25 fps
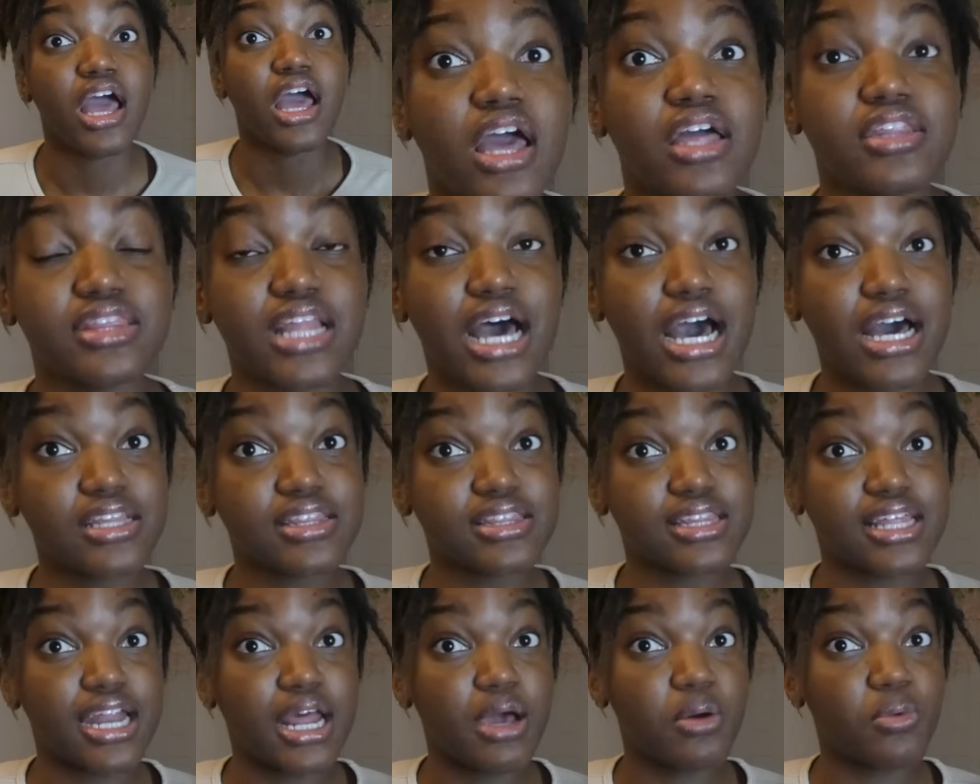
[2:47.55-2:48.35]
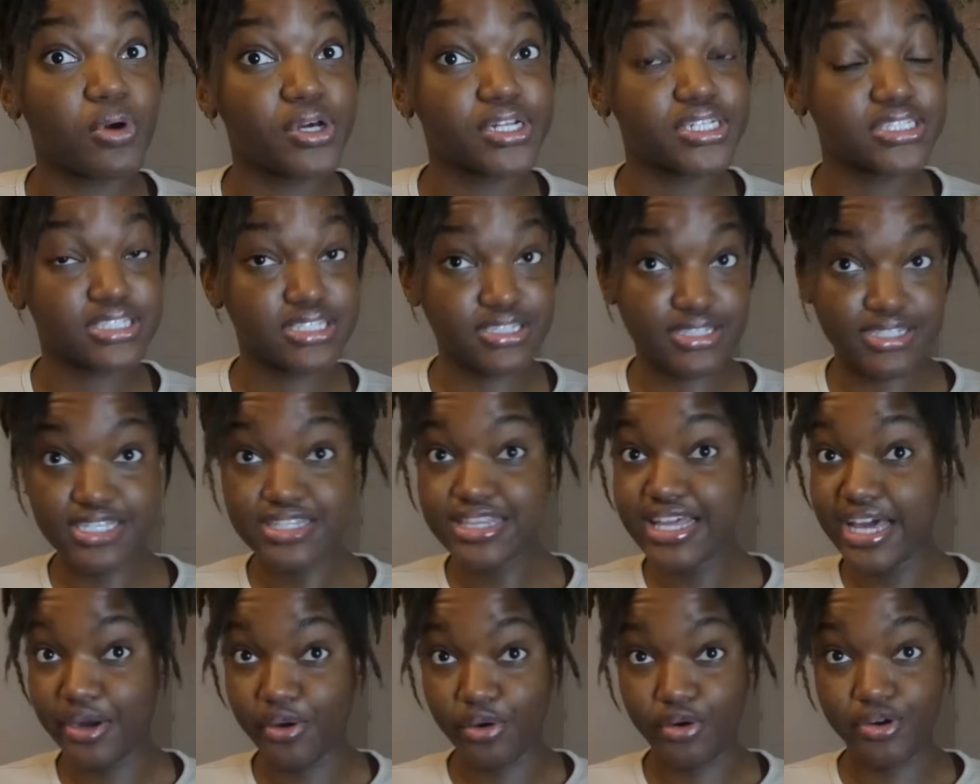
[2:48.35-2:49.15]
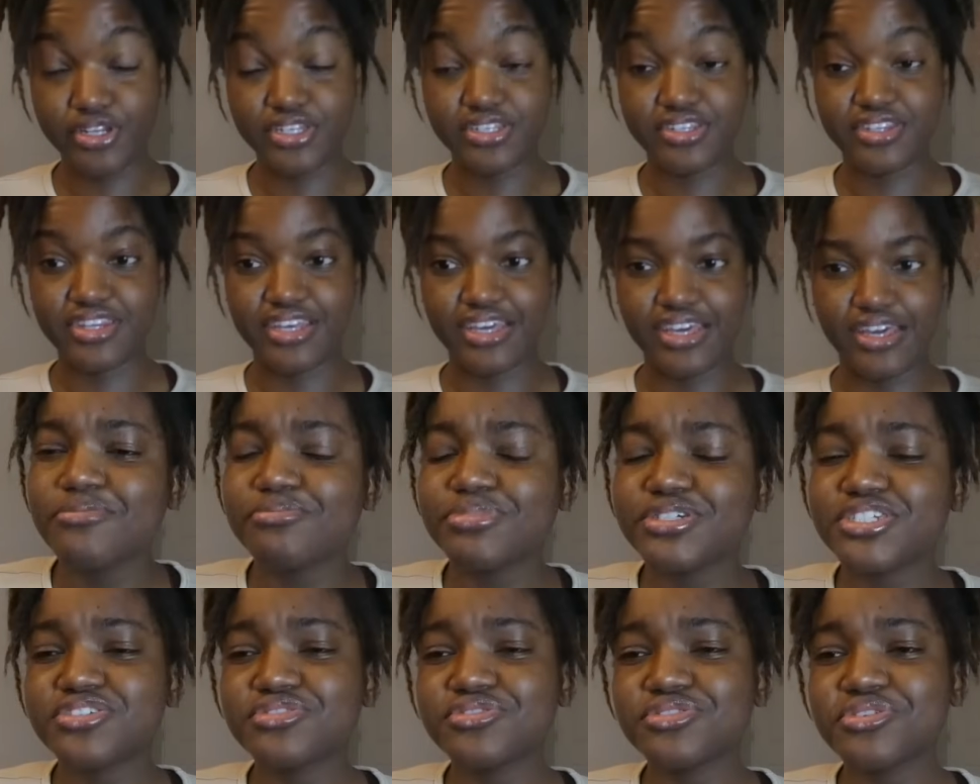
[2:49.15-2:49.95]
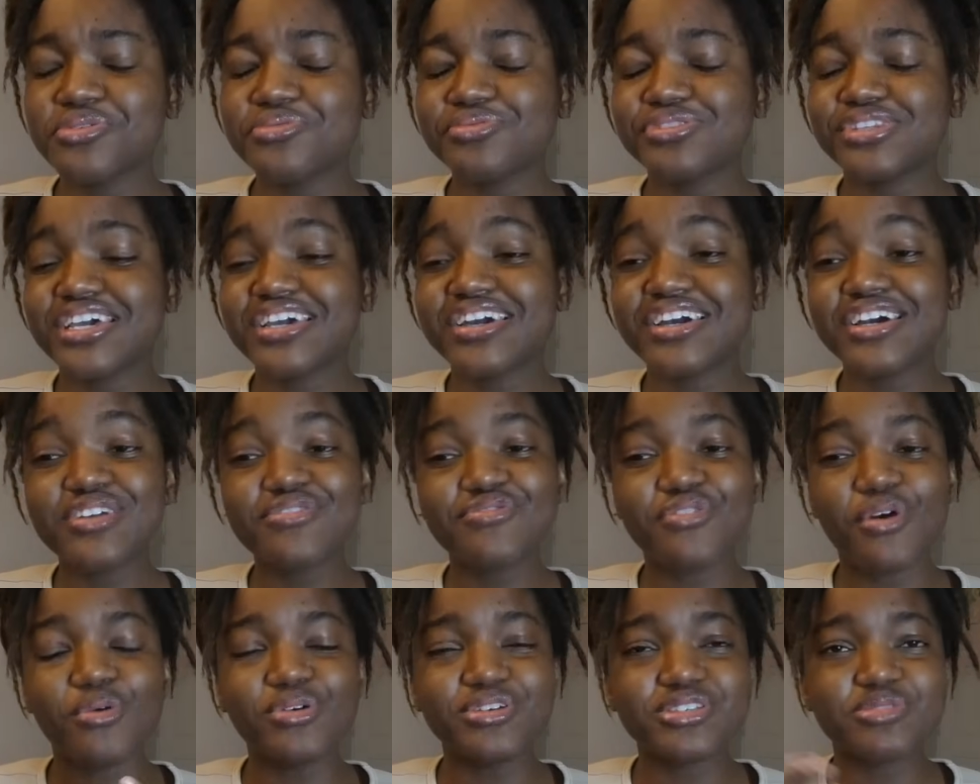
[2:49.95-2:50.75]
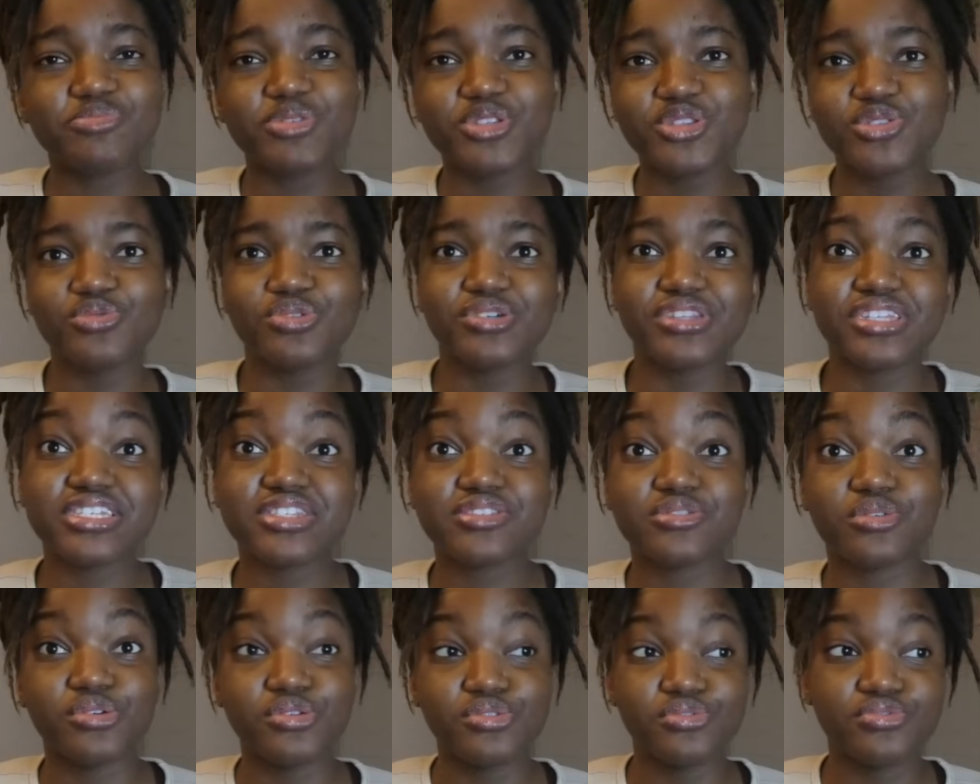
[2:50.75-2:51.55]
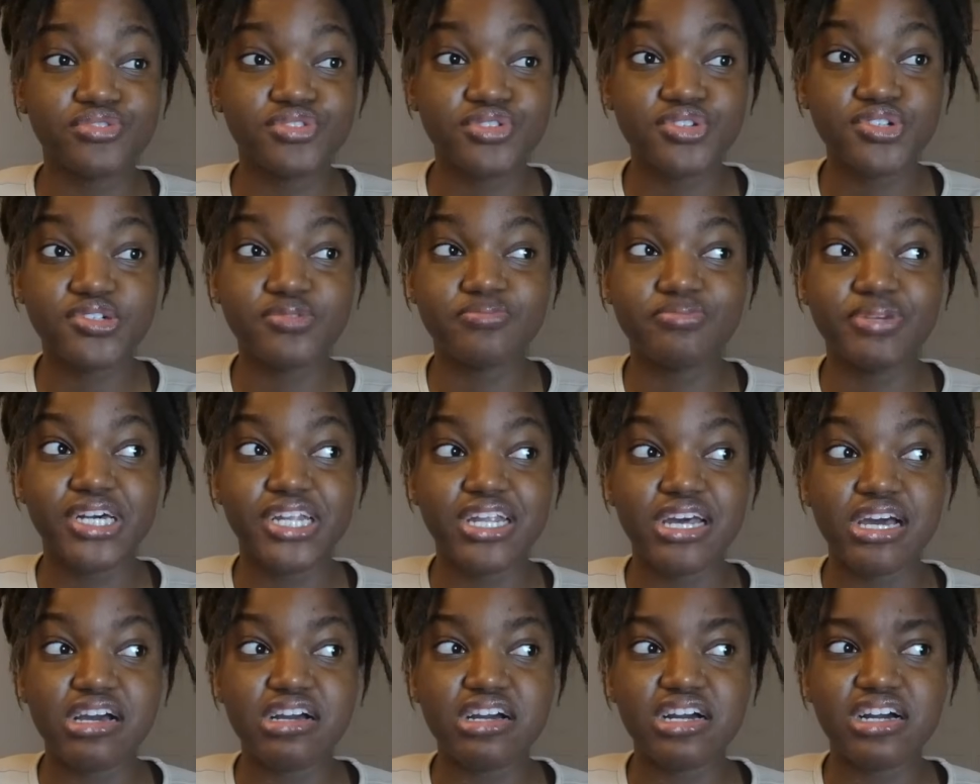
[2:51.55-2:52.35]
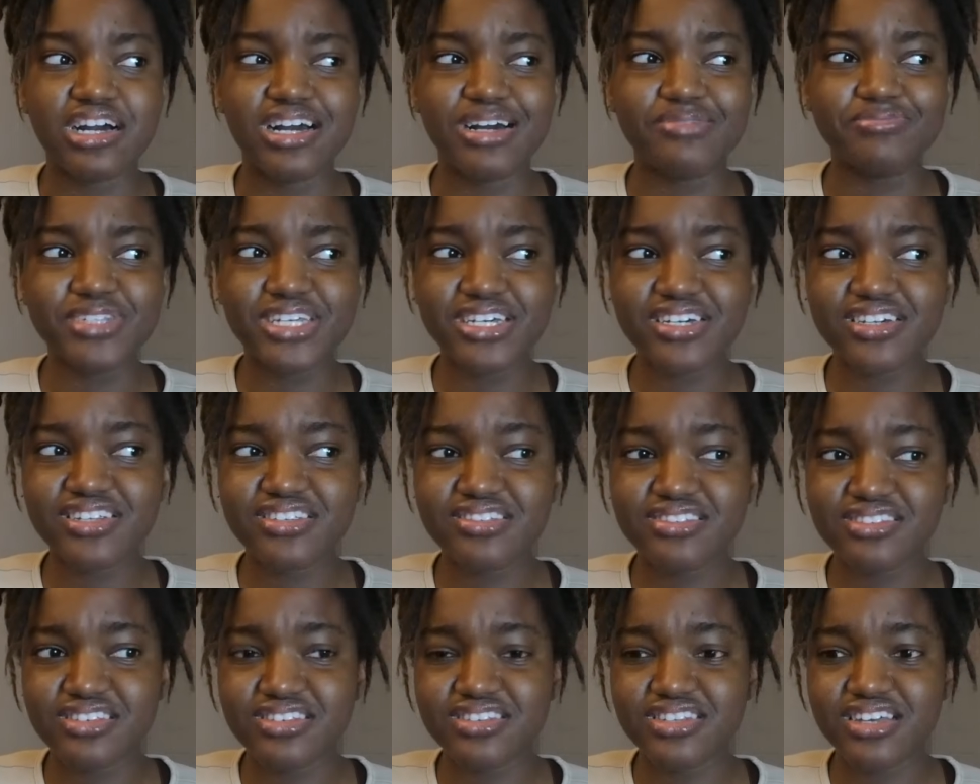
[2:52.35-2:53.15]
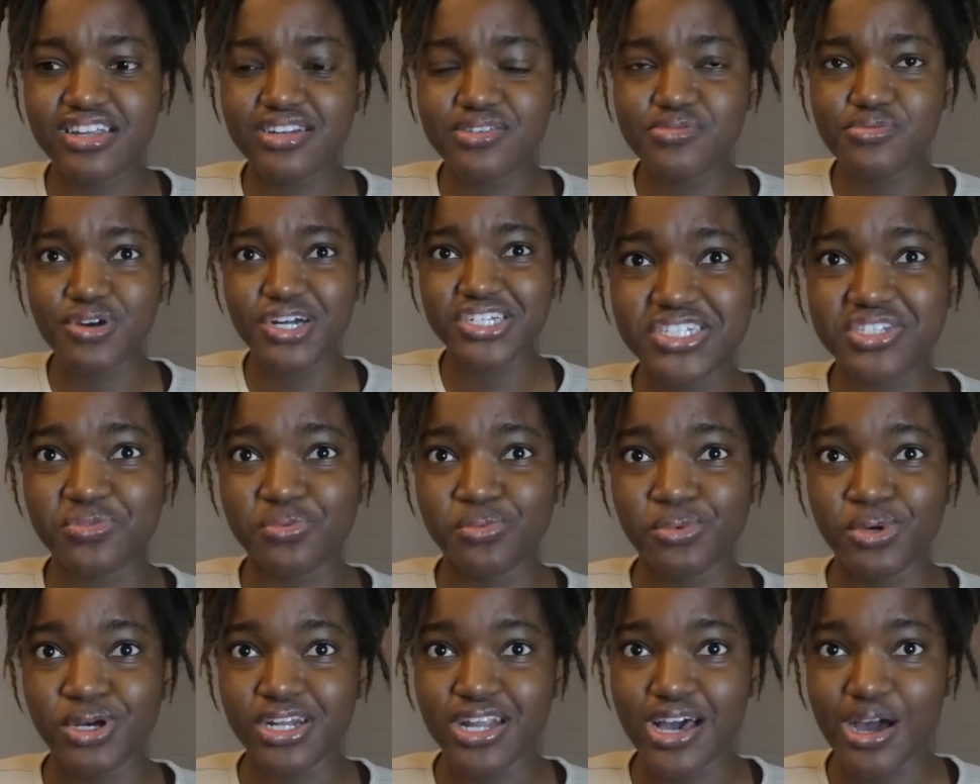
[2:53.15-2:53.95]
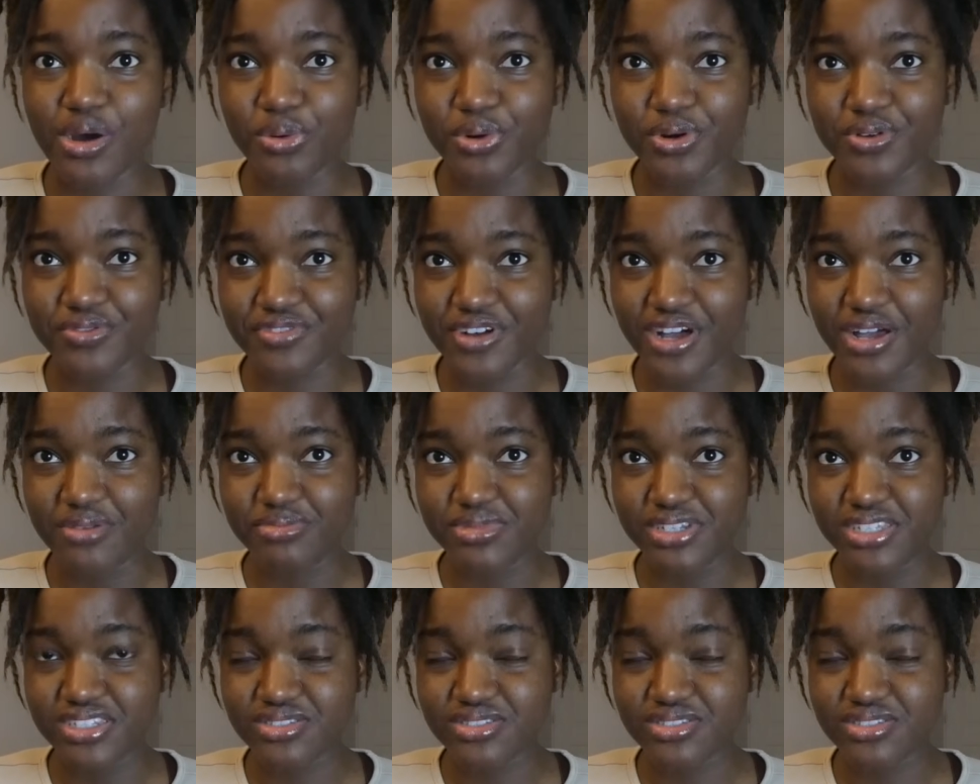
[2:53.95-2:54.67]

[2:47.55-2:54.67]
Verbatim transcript: Not that I wanted to see that or anything. But you know, they could have always been doing this on YouTube, but I'm not gonna sit down and watch one hour, five minutes